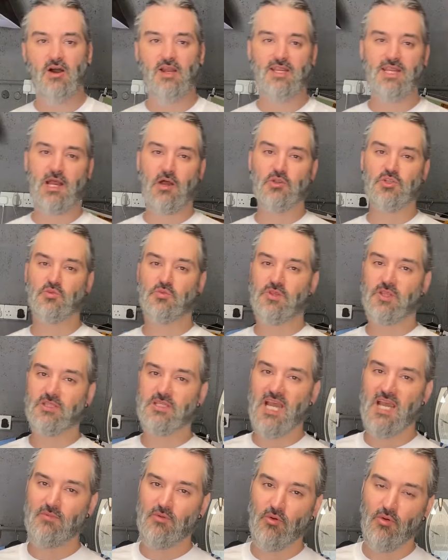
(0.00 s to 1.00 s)
I countered with the
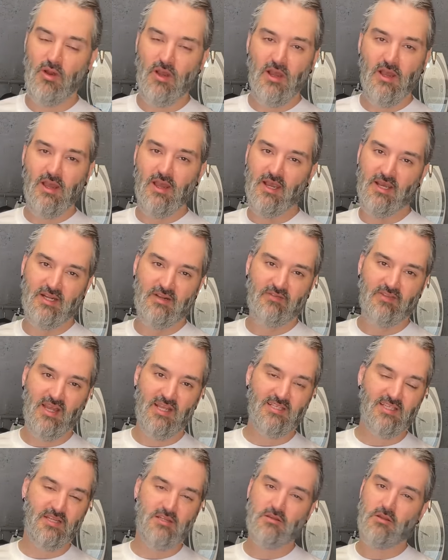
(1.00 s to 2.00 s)
table, and if they
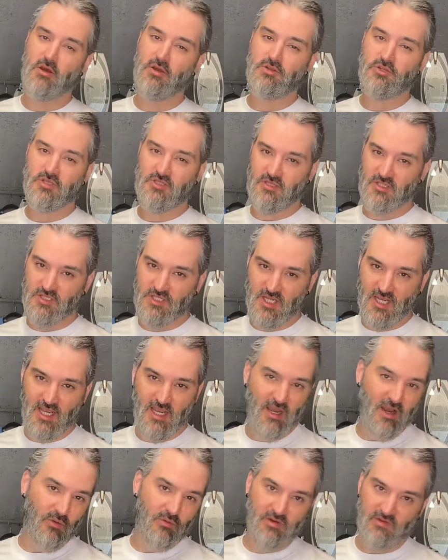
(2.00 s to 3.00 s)
said no, just the
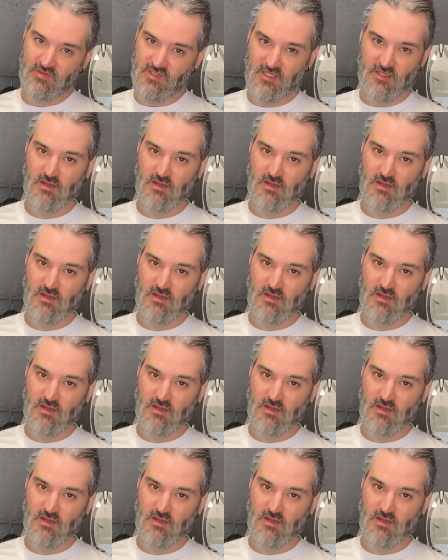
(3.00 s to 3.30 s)
chair, I would have said